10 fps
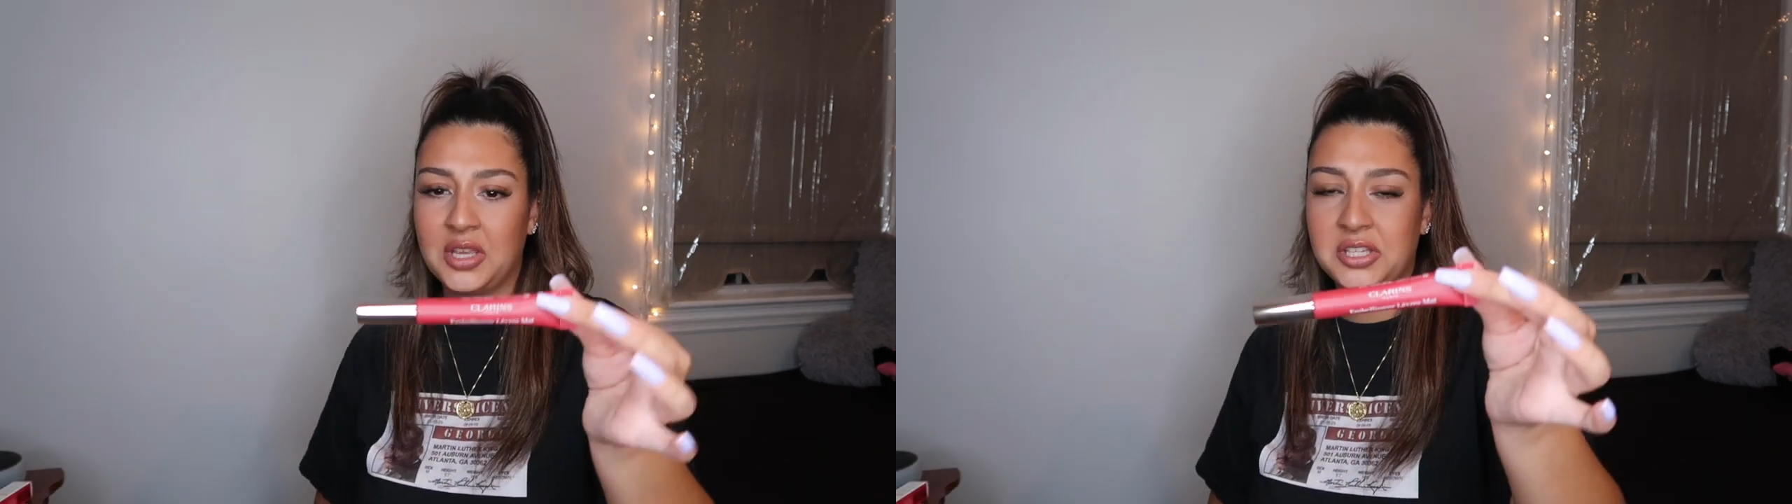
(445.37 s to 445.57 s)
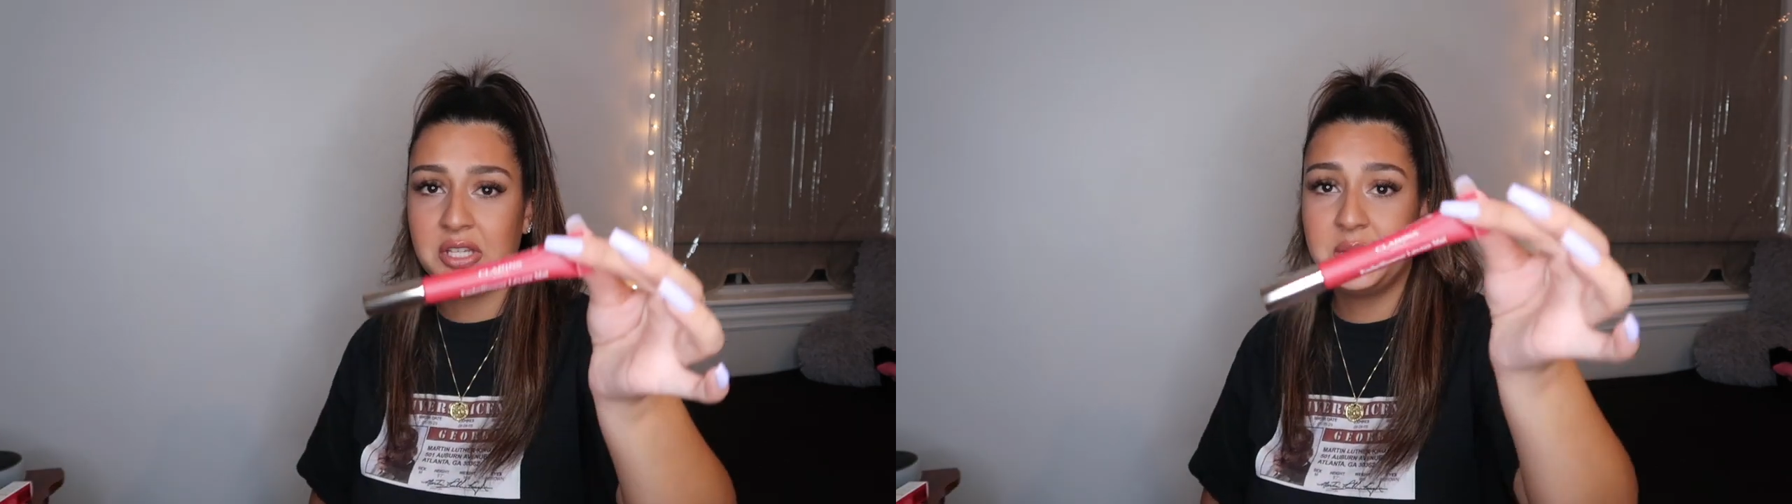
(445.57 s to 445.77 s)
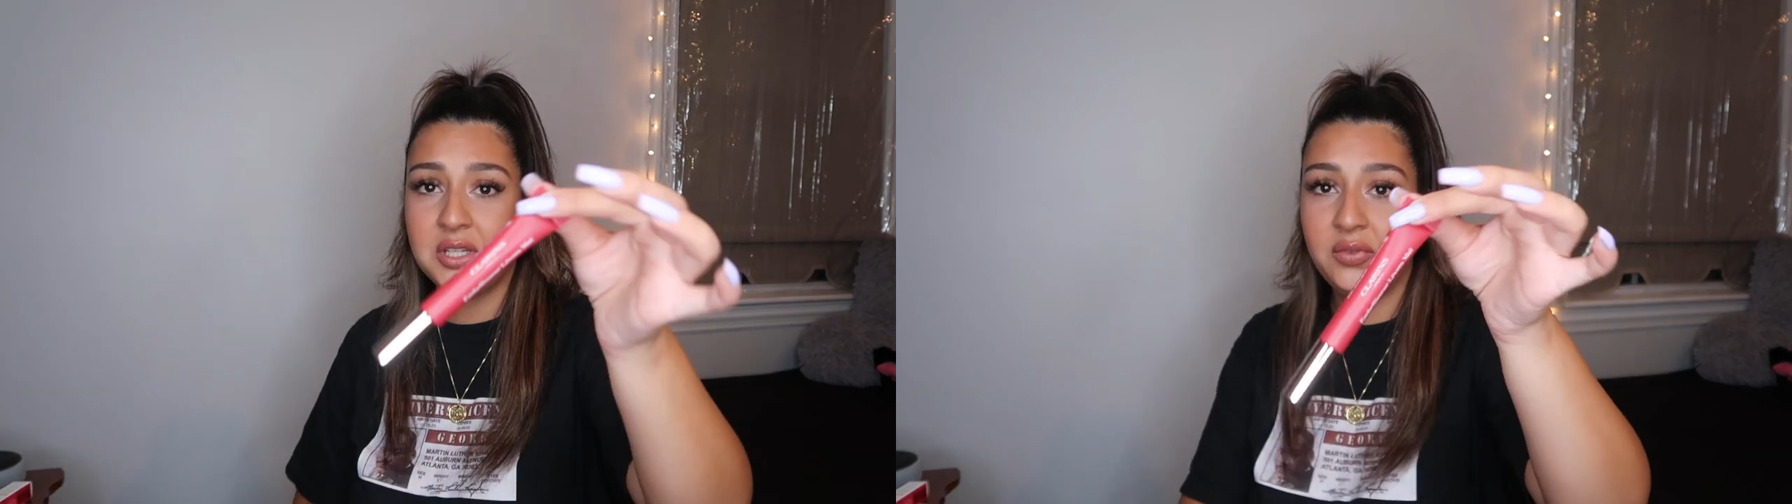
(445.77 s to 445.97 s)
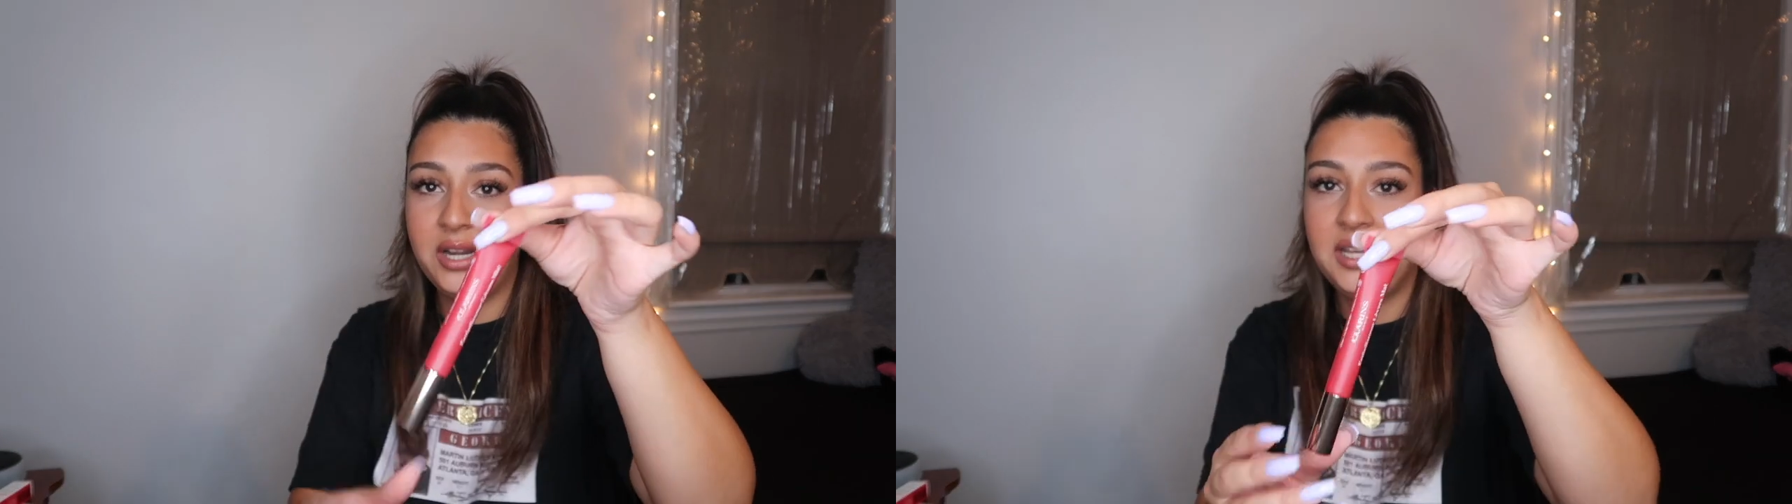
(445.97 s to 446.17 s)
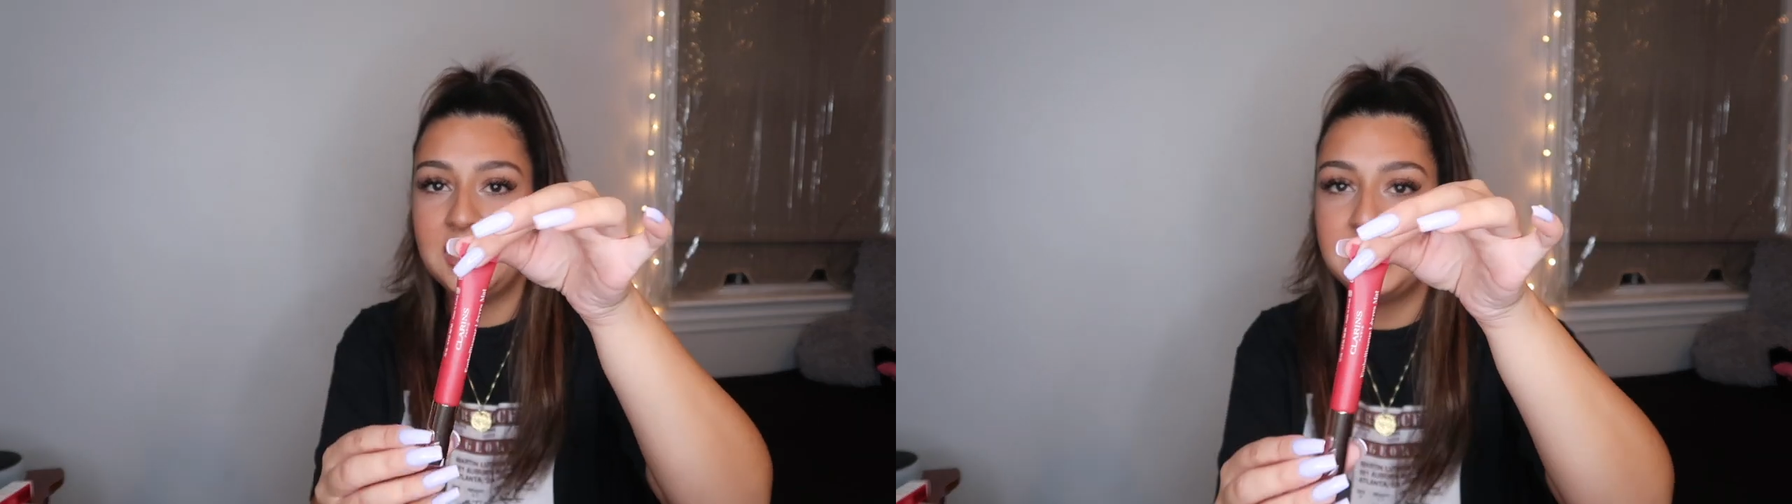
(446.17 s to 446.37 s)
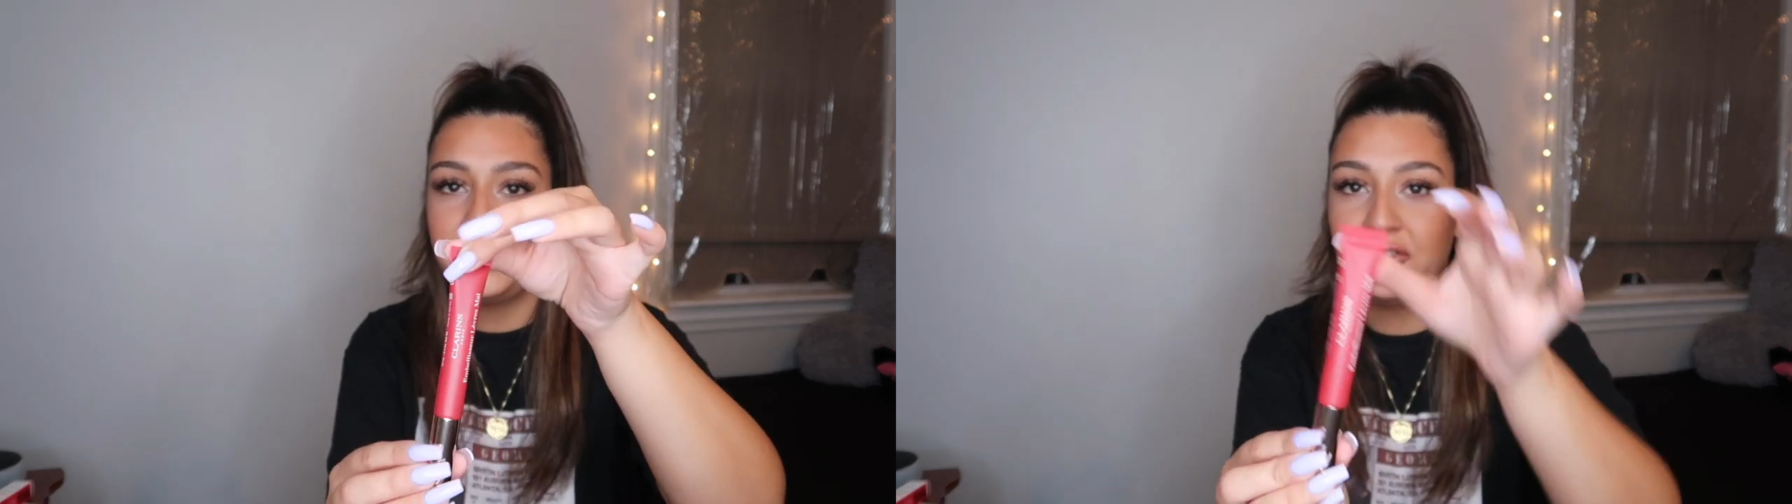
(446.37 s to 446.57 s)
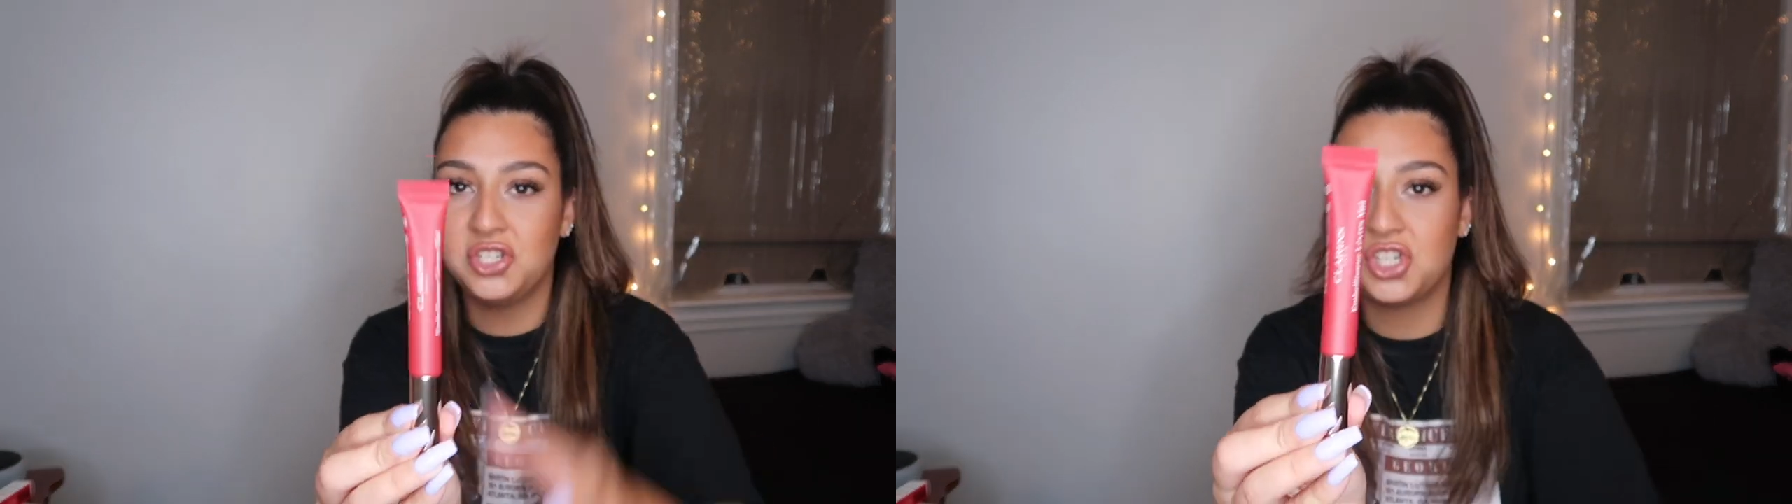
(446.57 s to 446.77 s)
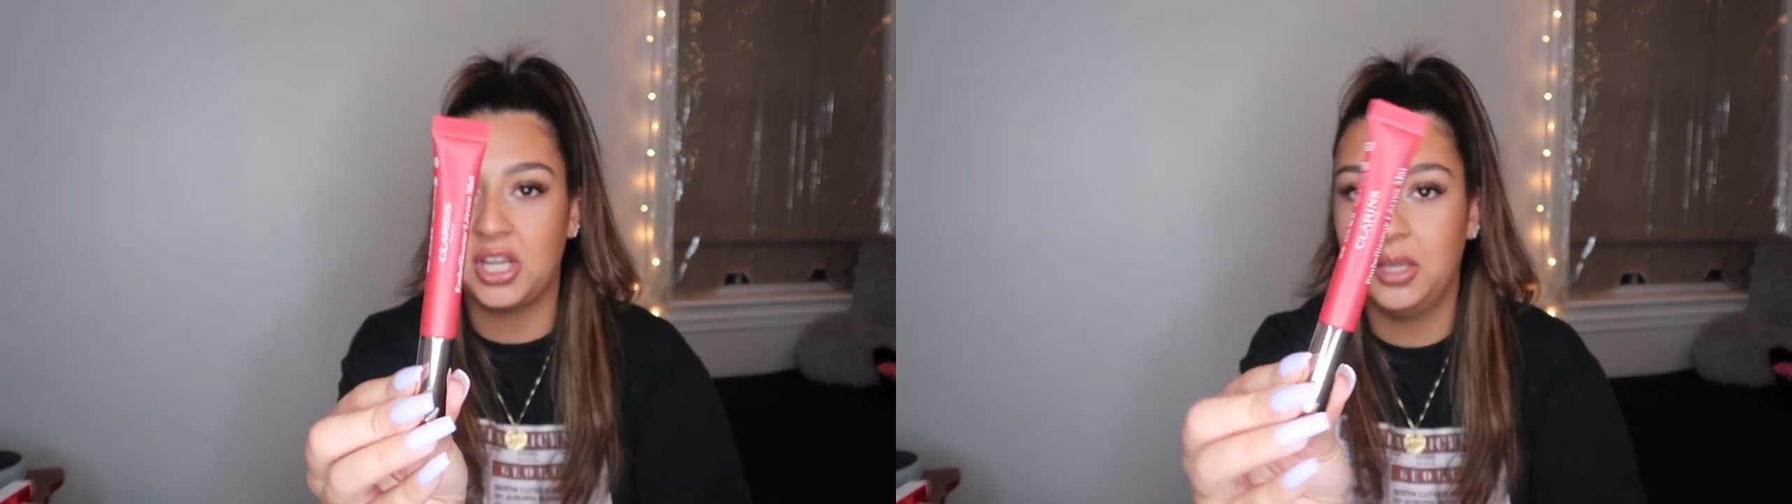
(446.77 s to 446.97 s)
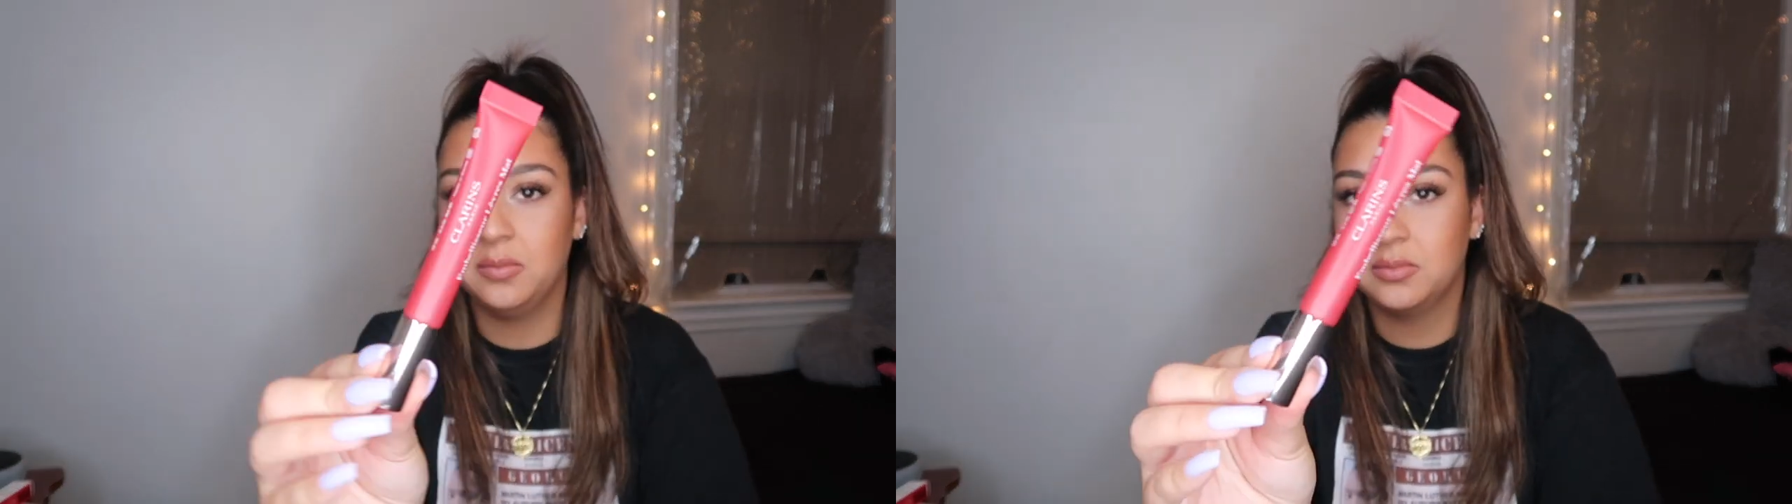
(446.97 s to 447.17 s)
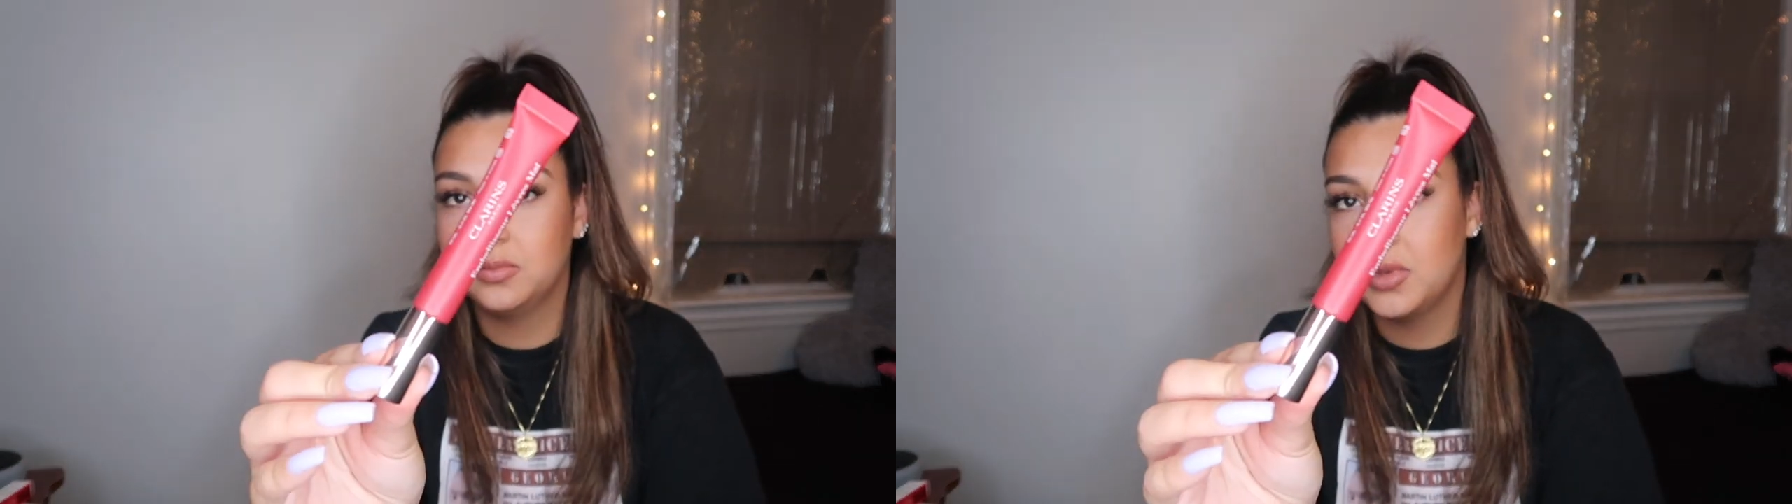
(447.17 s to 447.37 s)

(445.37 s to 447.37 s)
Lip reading: So it's already a different shape.